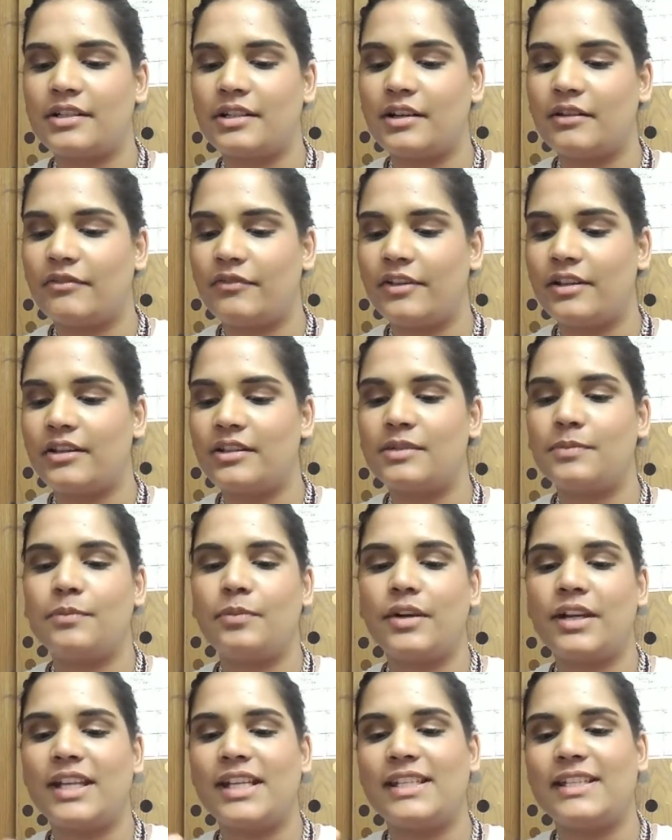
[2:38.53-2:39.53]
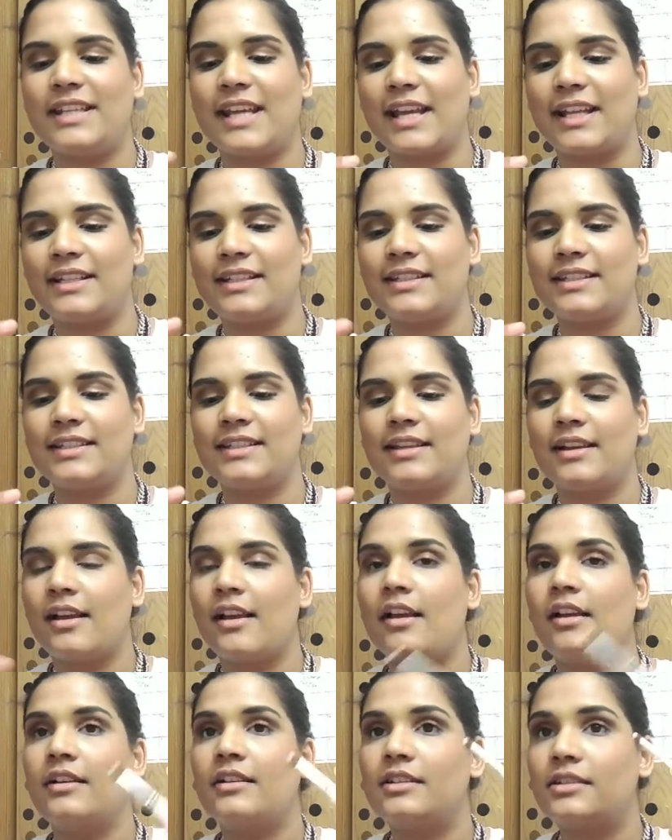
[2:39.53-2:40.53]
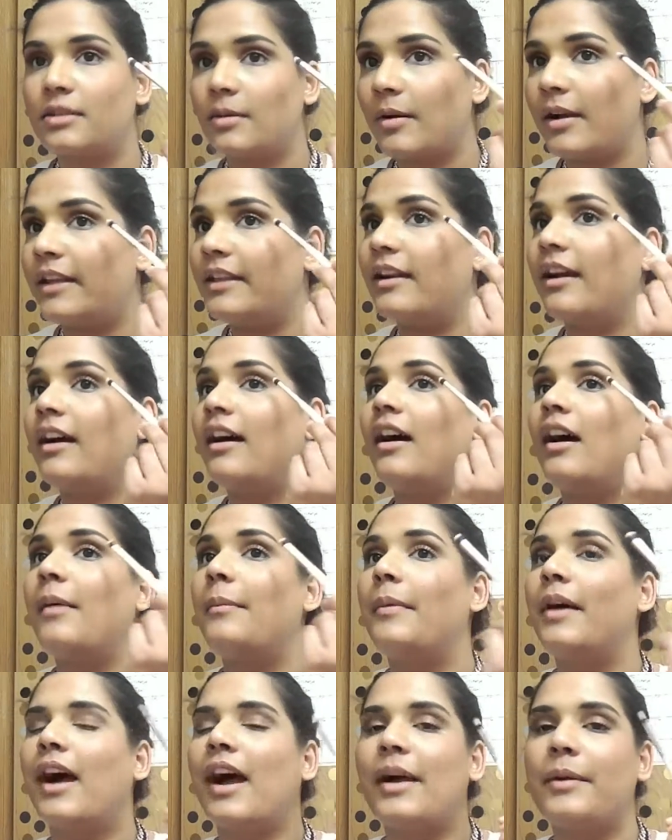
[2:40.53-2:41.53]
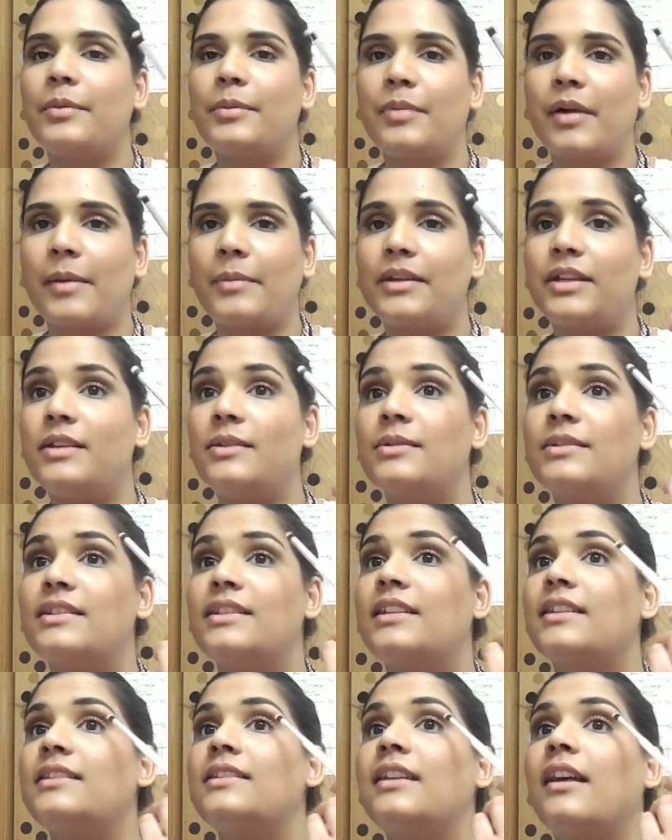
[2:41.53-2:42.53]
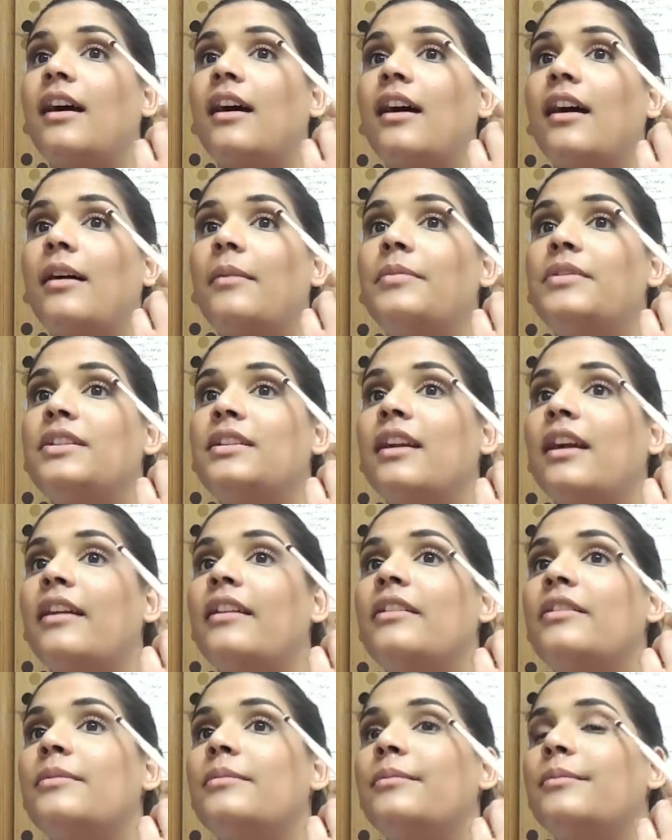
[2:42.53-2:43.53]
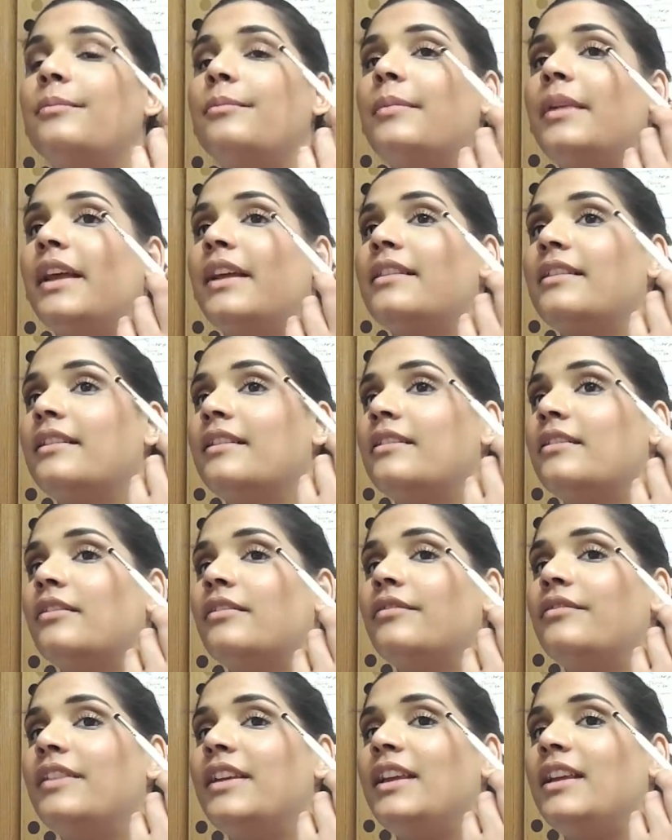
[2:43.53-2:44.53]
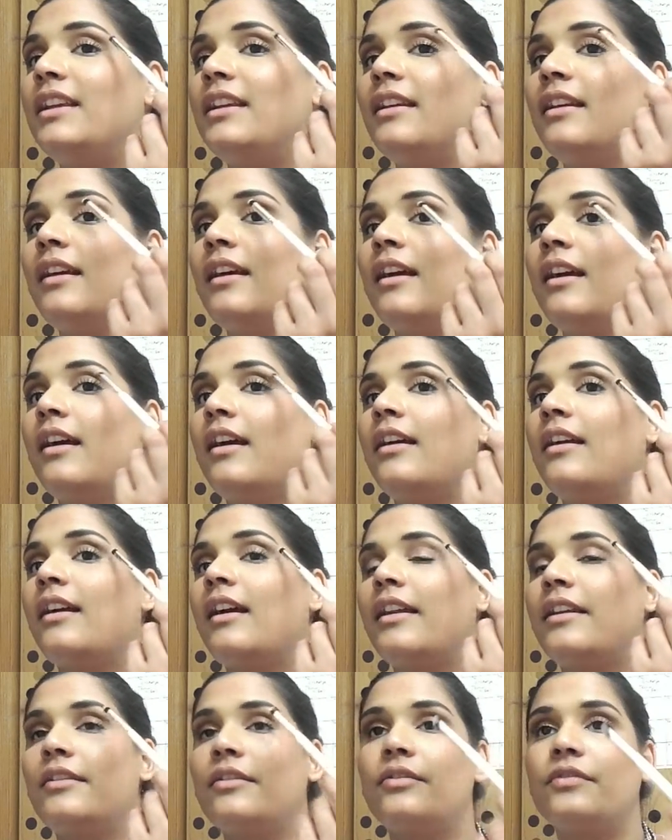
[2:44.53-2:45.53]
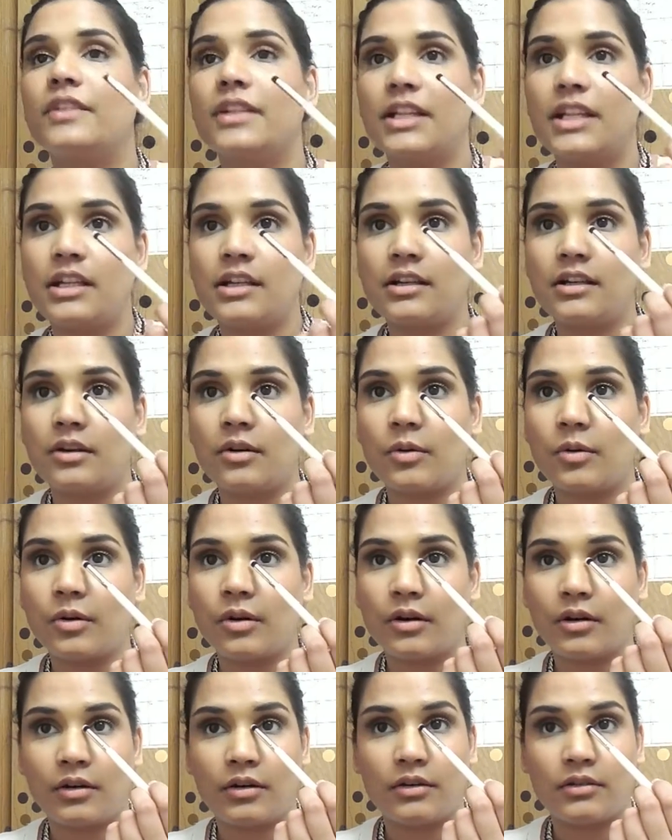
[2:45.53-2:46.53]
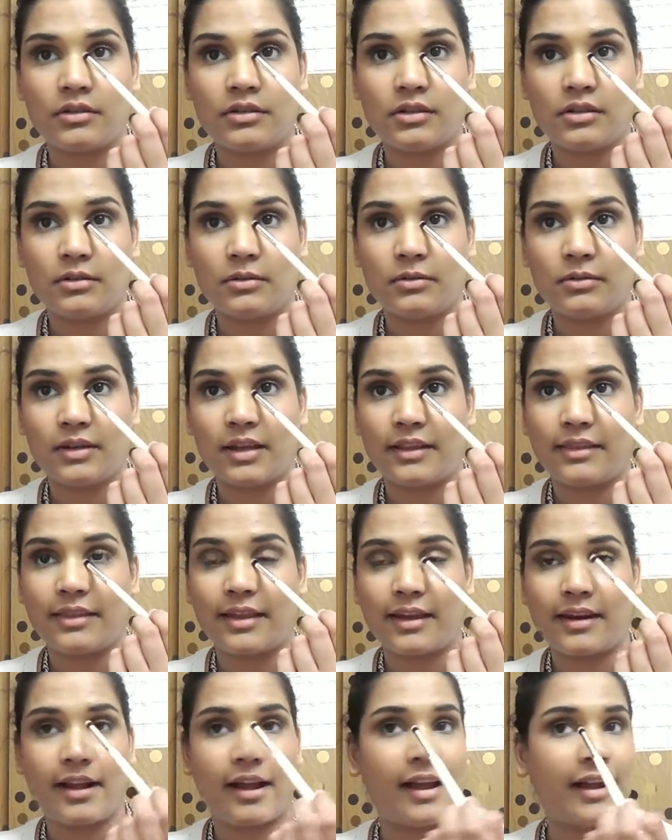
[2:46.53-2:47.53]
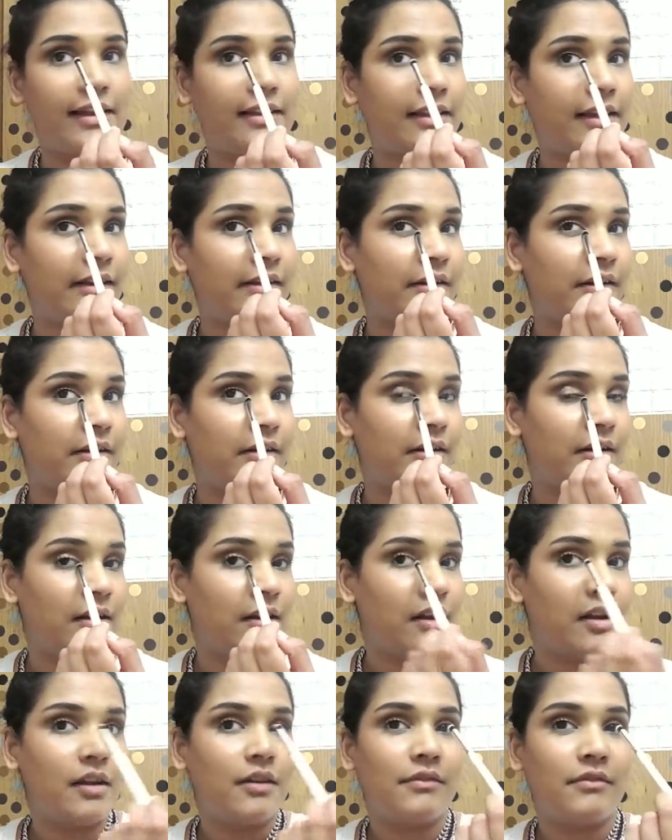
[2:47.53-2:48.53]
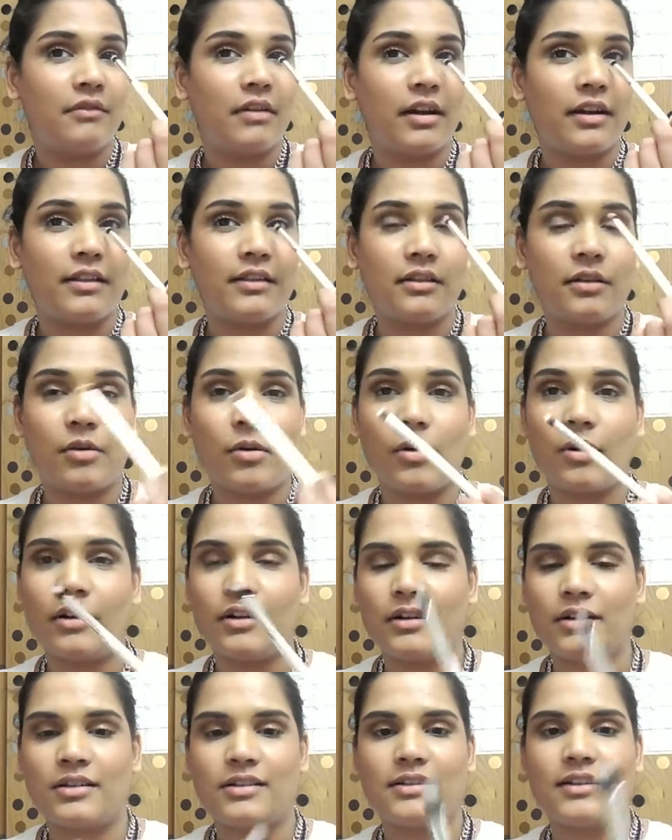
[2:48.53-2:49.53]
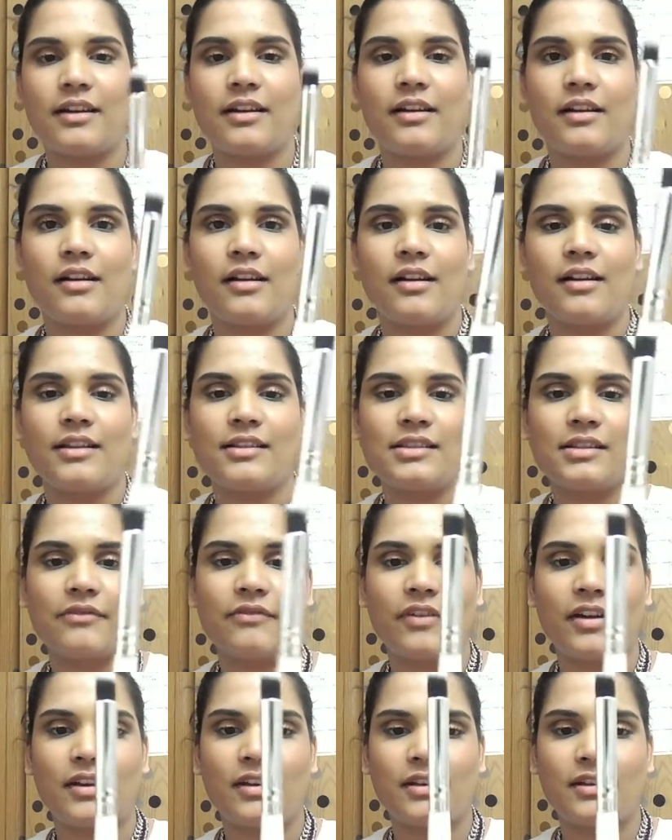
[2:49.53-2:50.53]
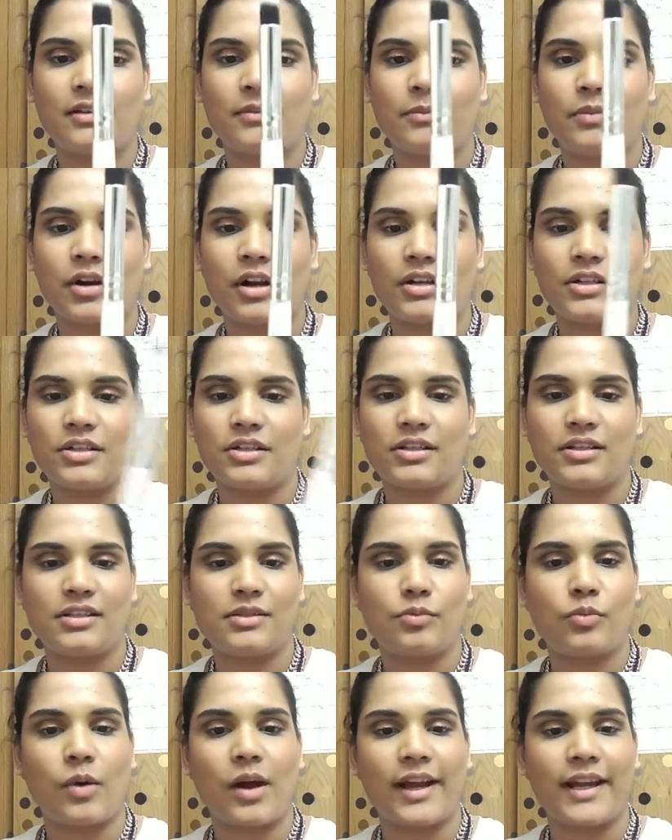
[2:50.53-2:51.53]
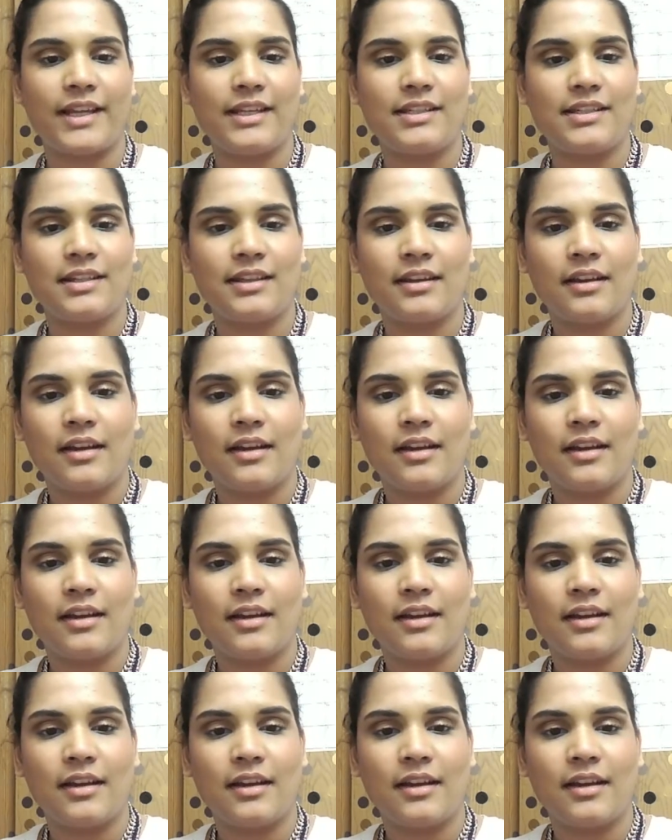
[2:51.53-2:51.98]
It feels pretty dense, so I, um, I would probably use this uh, to kind of make the little V kind of over here or to get that highlighter right in the corners there. It's a fun little brush, just white.